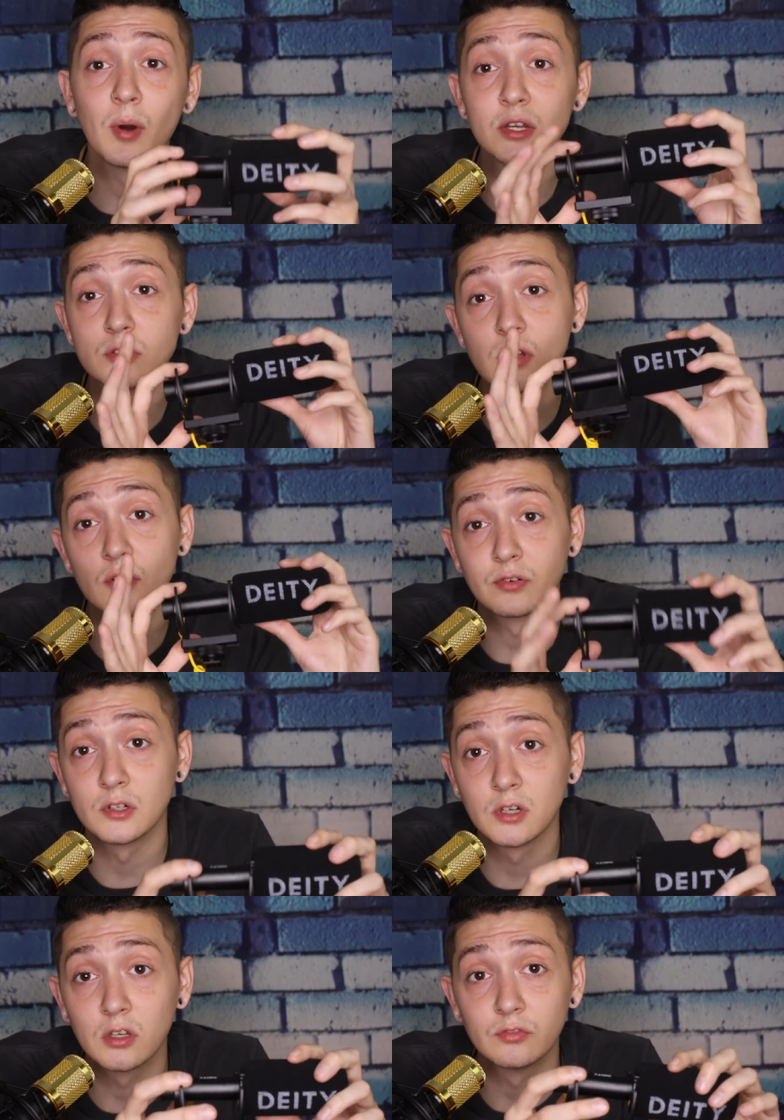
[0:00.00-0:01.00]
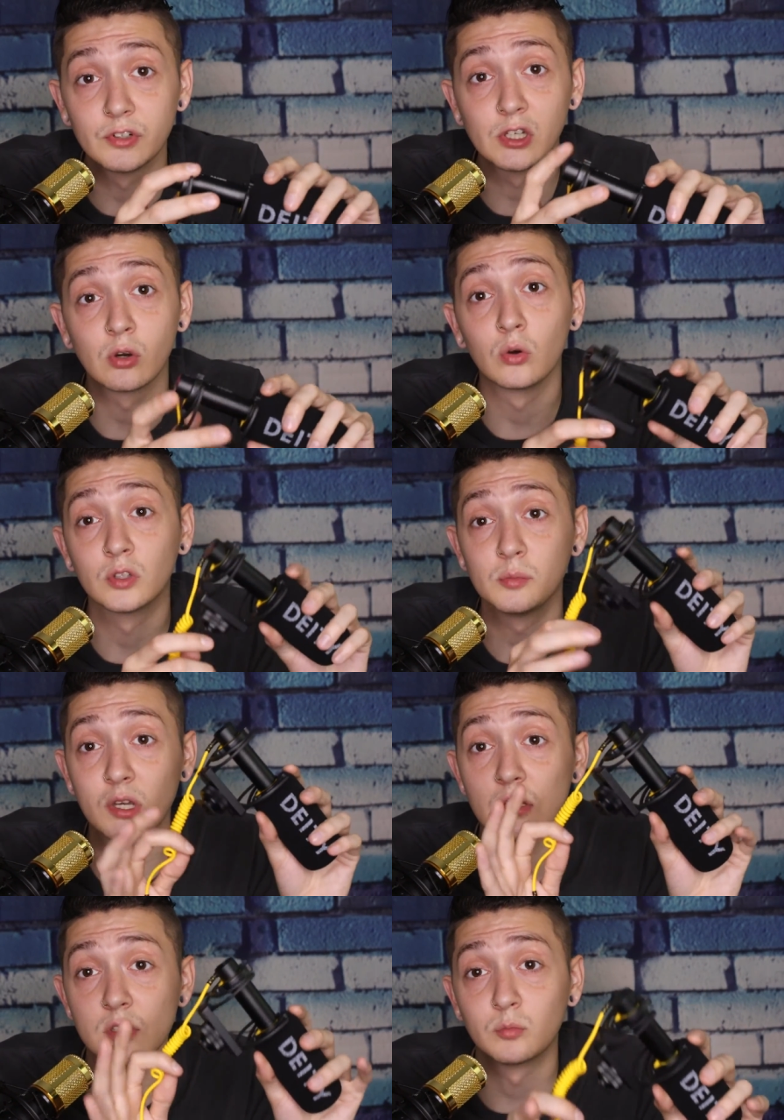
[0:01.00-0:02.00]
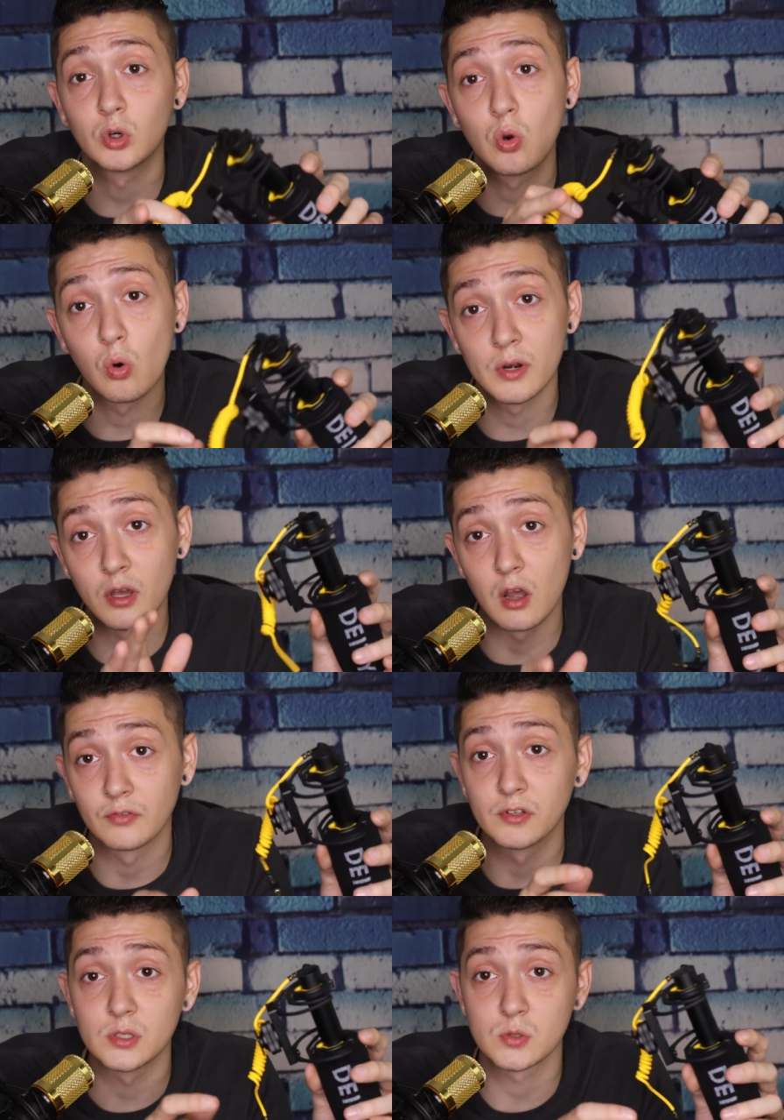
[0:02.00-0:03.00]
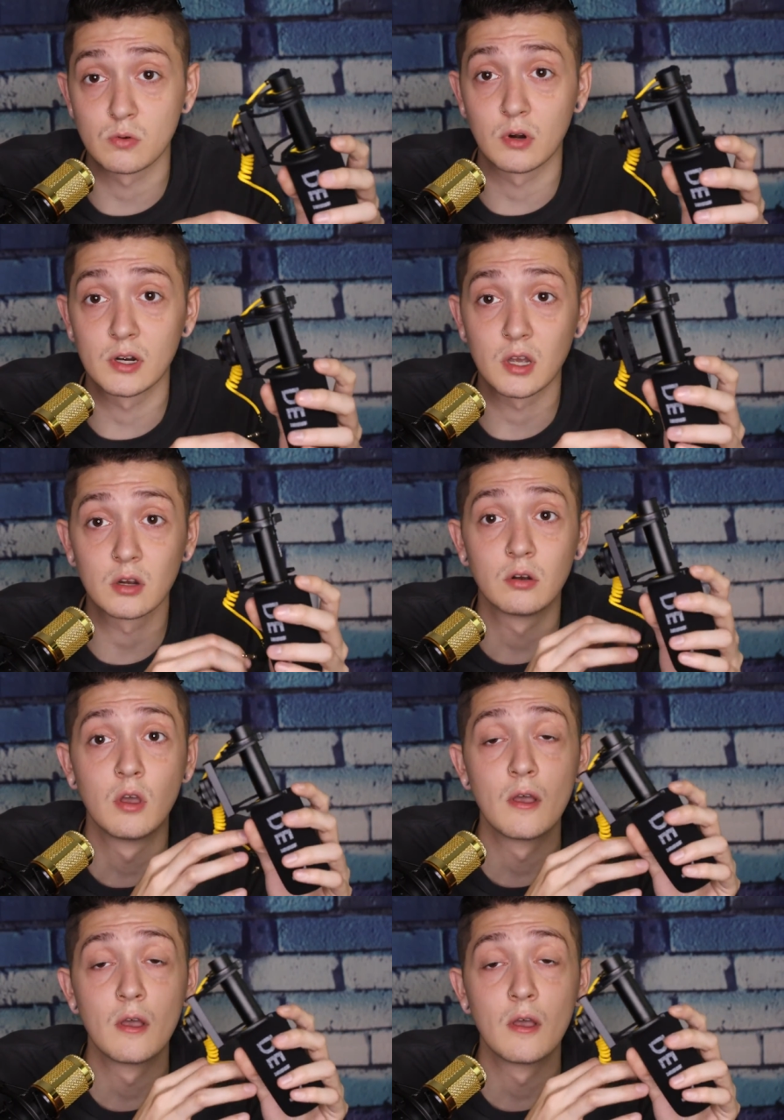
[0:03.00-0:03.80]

I might do that for another video only because I'm recording off of this one right now.